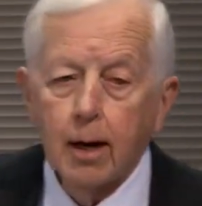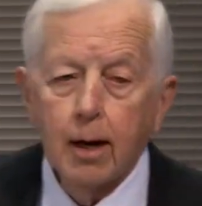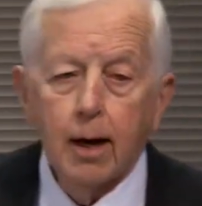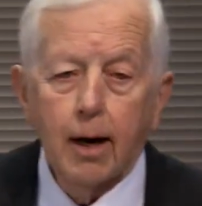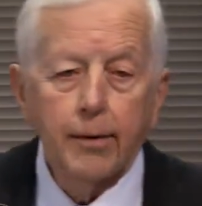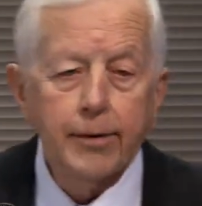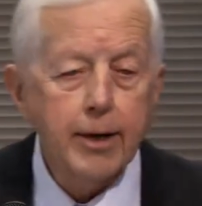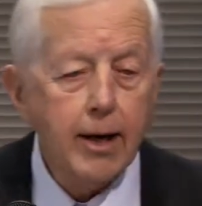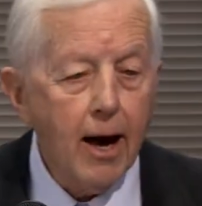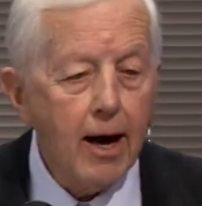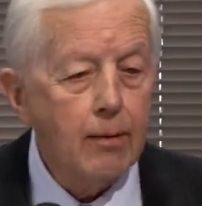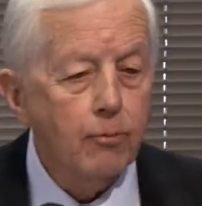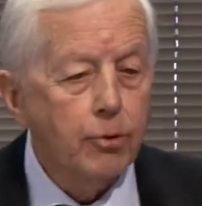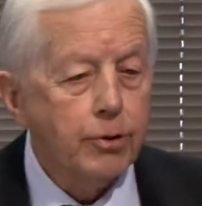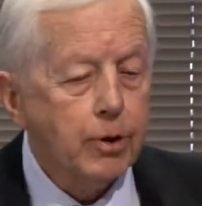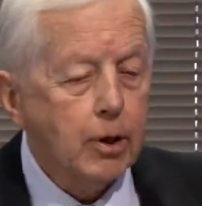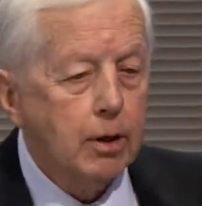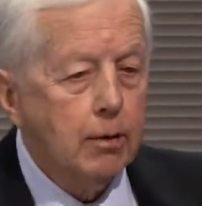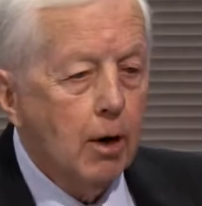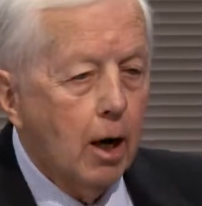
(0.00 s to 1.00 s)
They got them
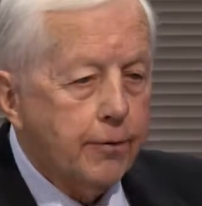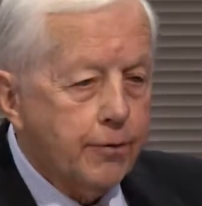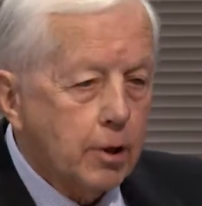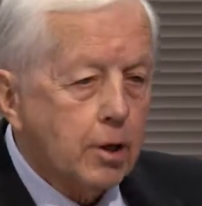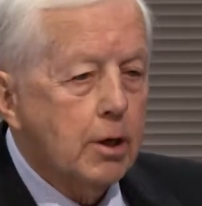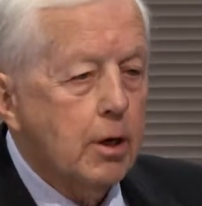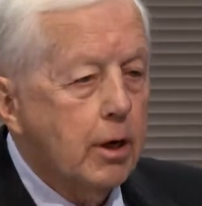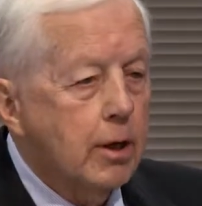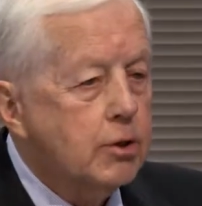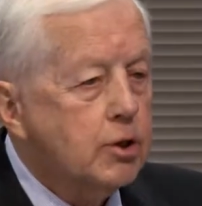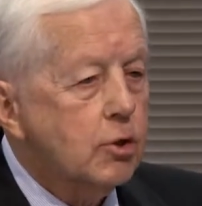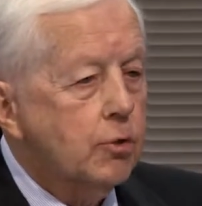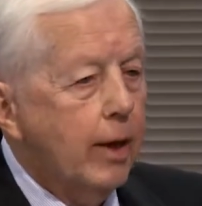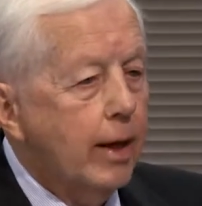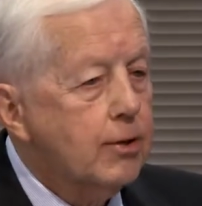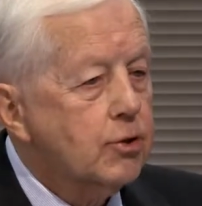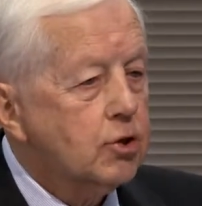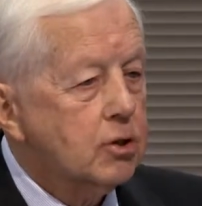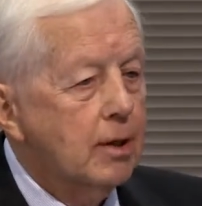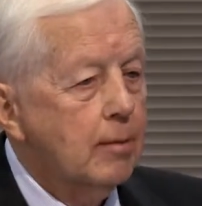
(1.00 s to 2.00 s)
with other kids who
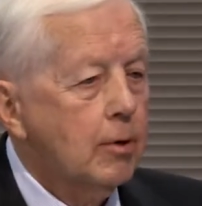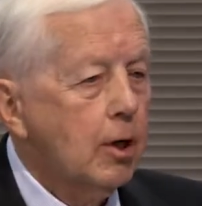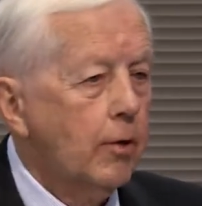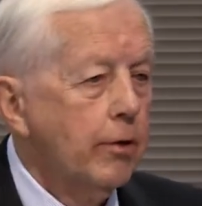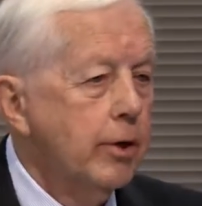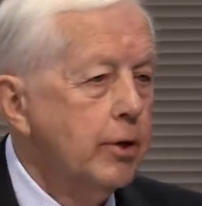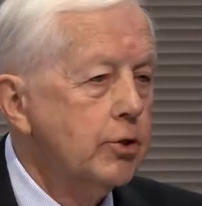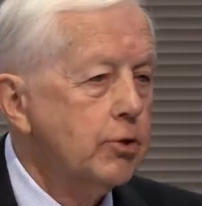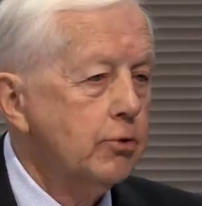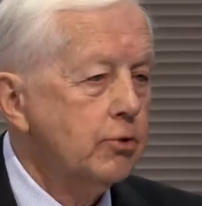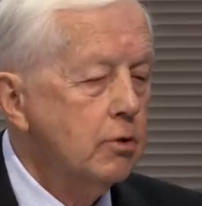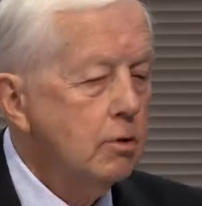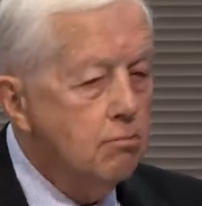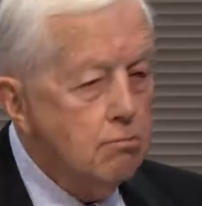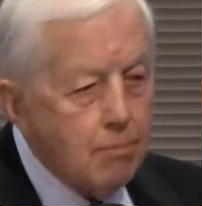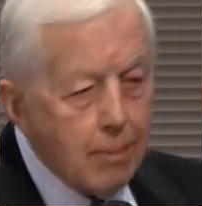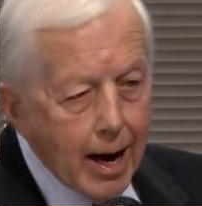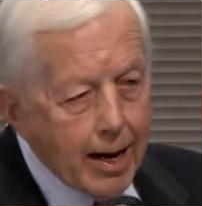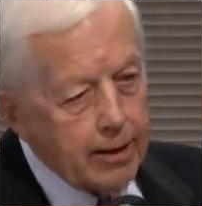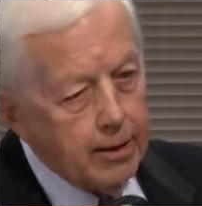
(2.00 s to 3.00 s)
had similar interests who
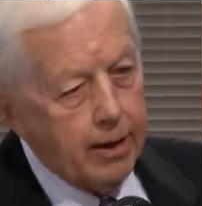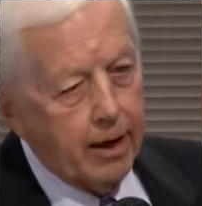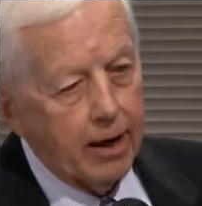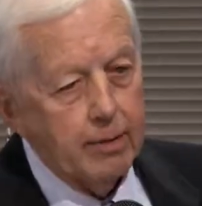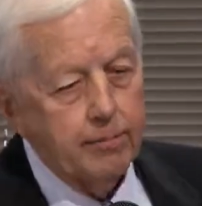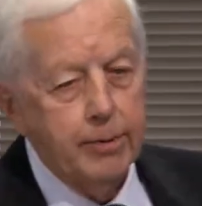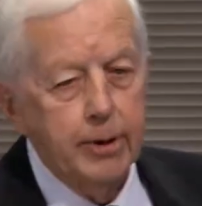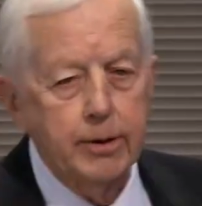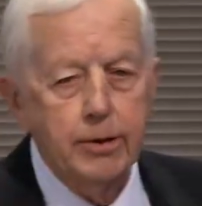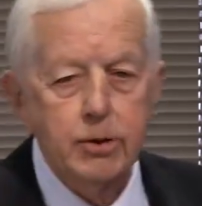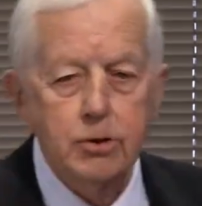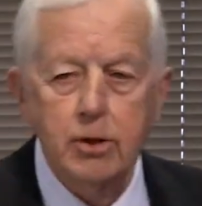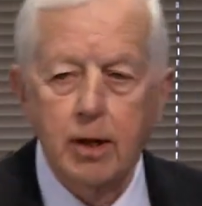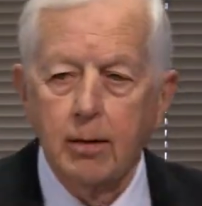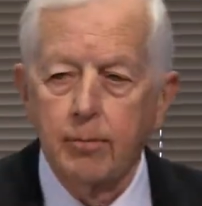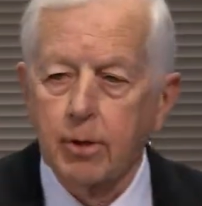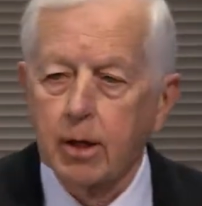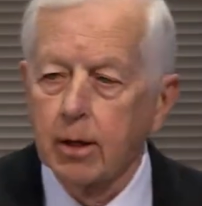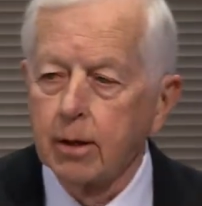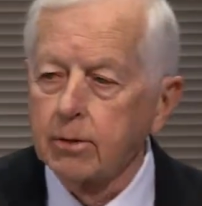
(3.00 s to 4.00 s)
might not have been the
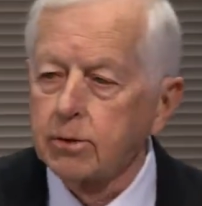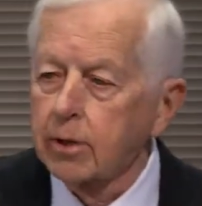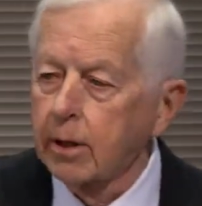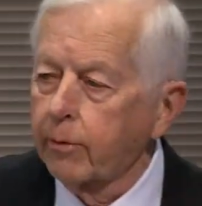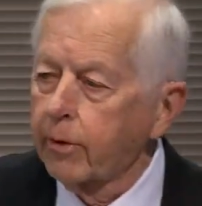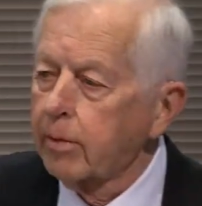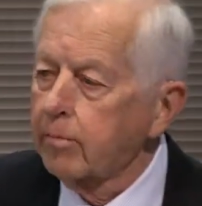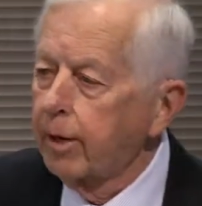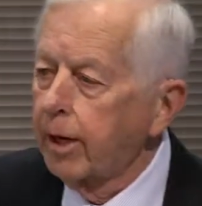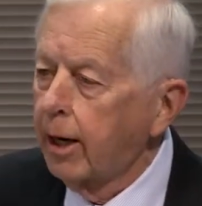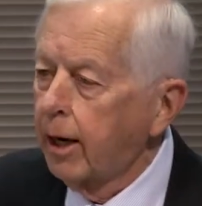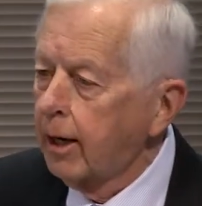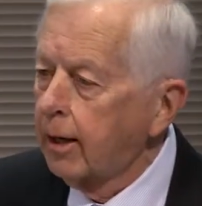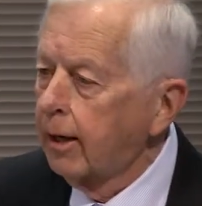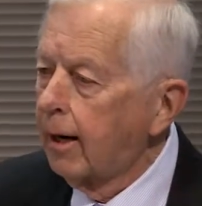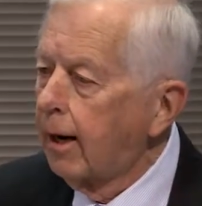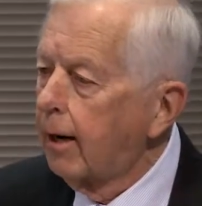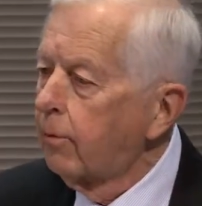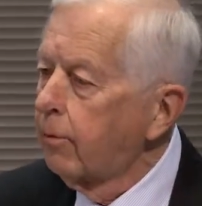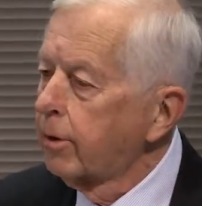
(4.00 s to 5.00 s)
same kids they would have been hanging
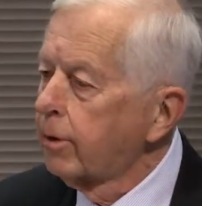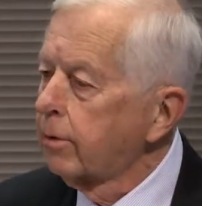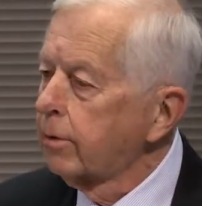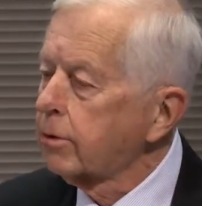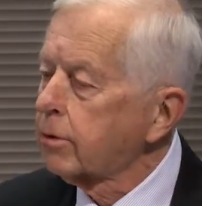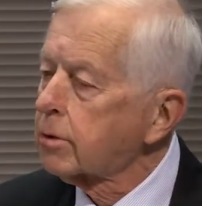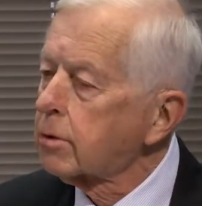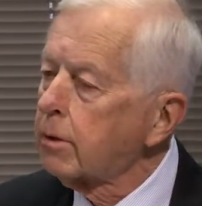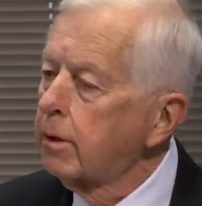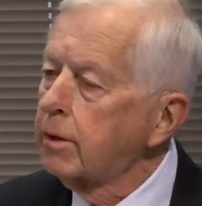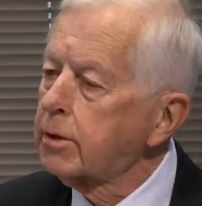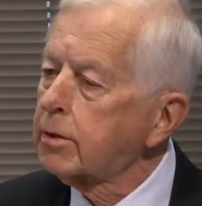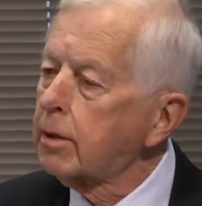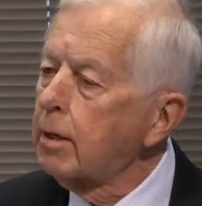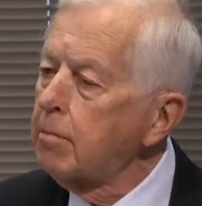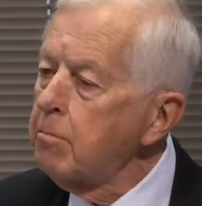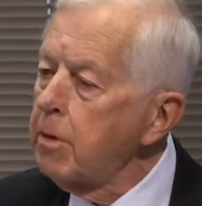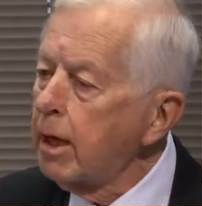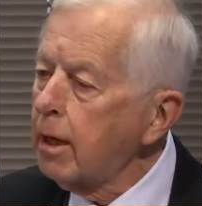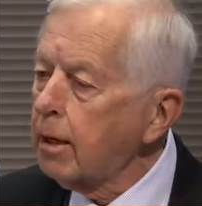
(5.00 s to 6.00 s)
out with on the streets, and
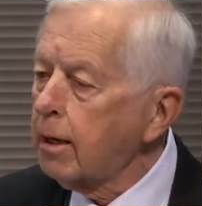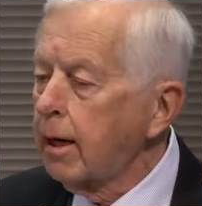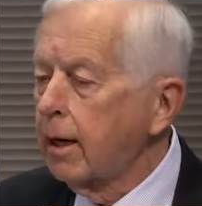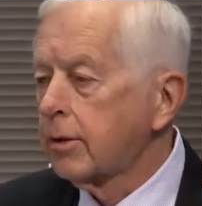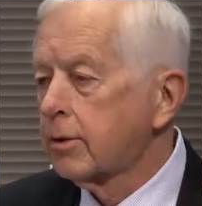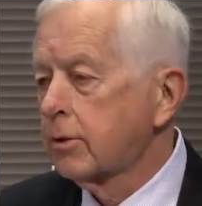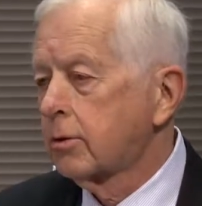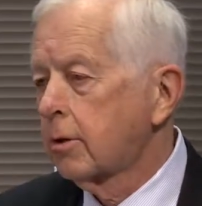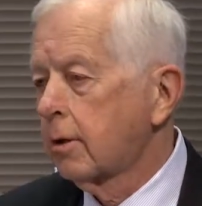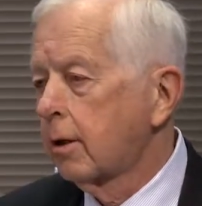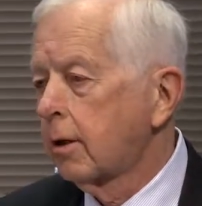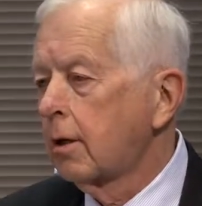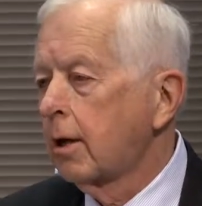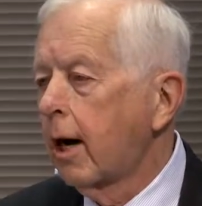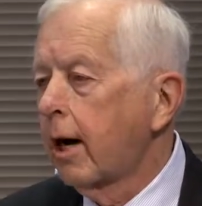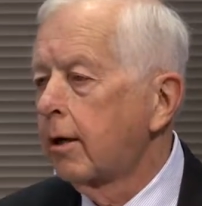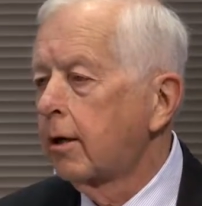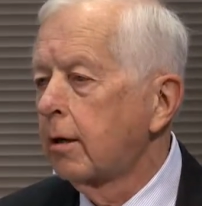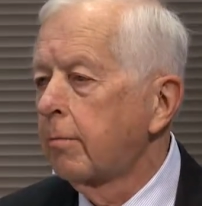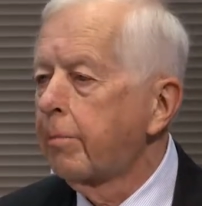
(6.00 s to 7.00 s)
in many cases it
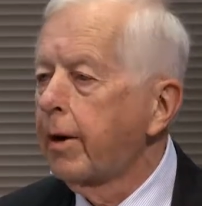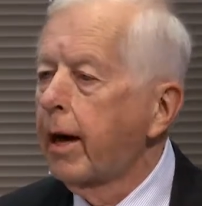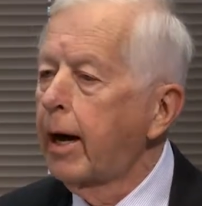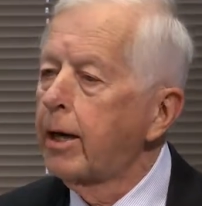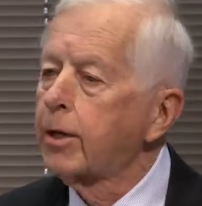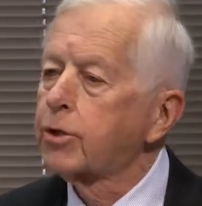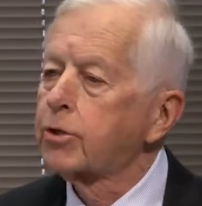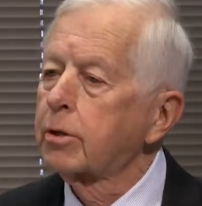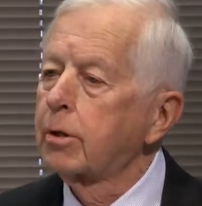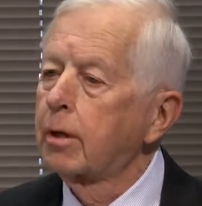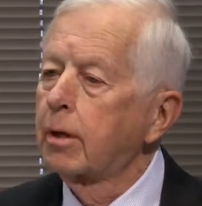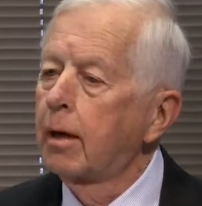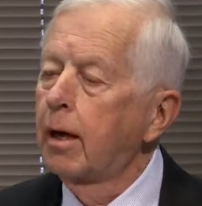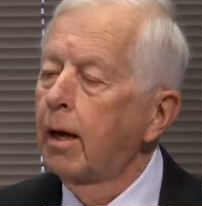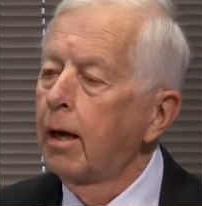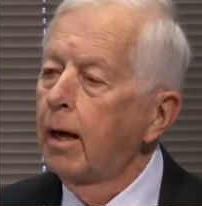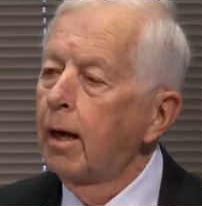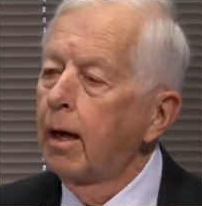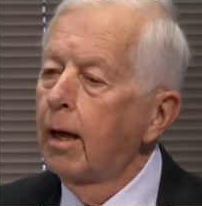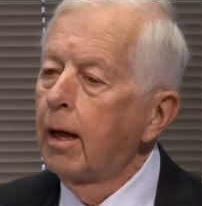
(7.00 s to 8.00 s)
ignited a passion.
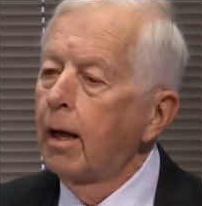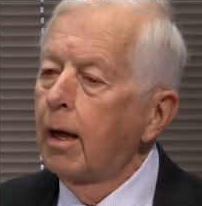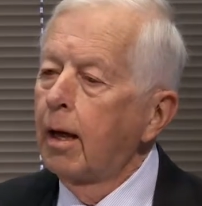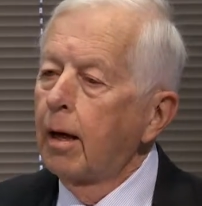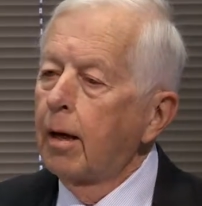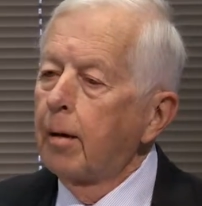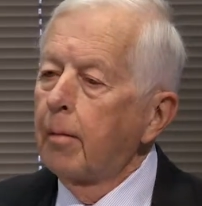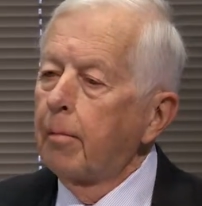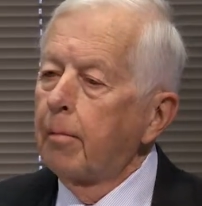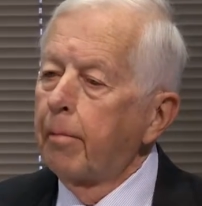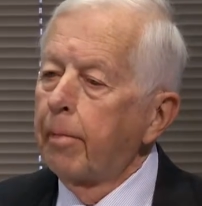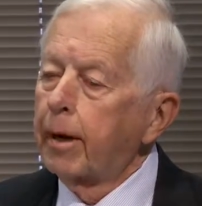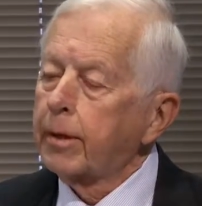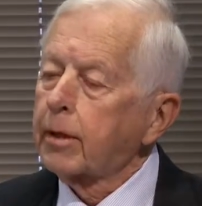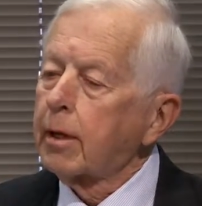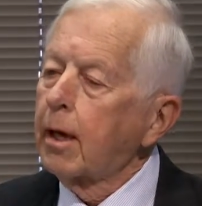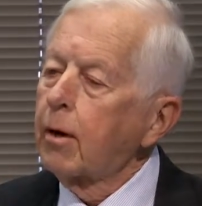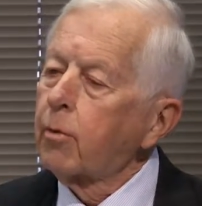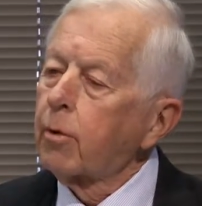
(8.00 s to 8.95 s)
But